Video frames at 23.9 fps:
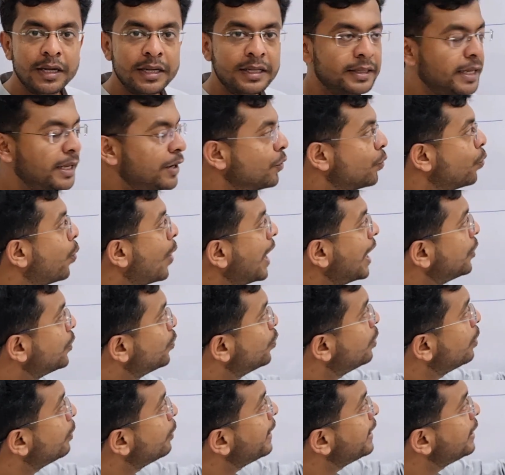then what
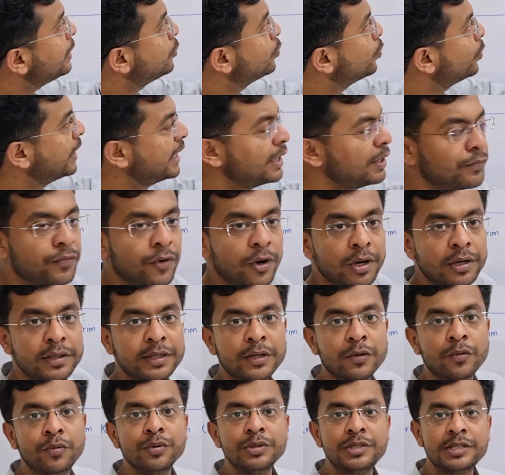we were doing for
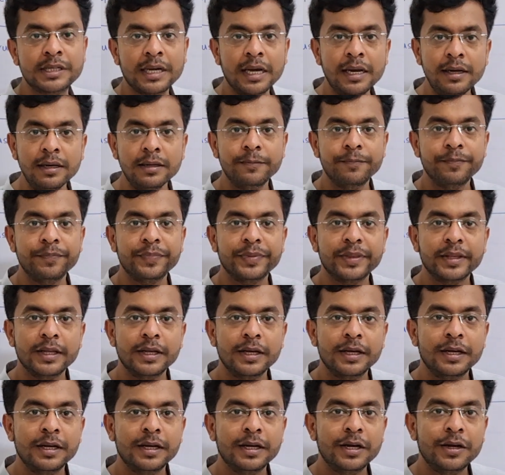the Kruskal?
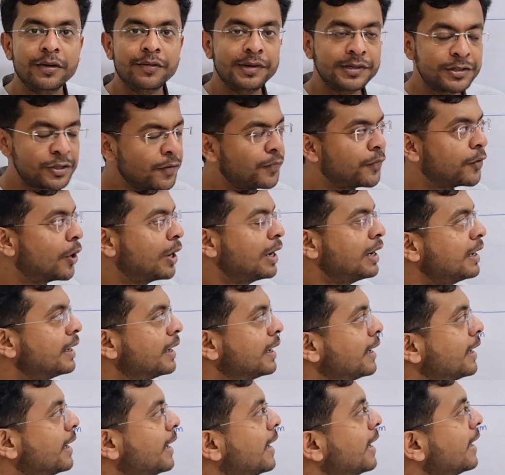First of all,
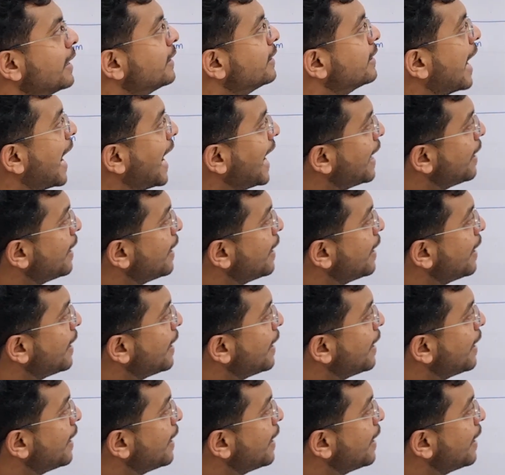I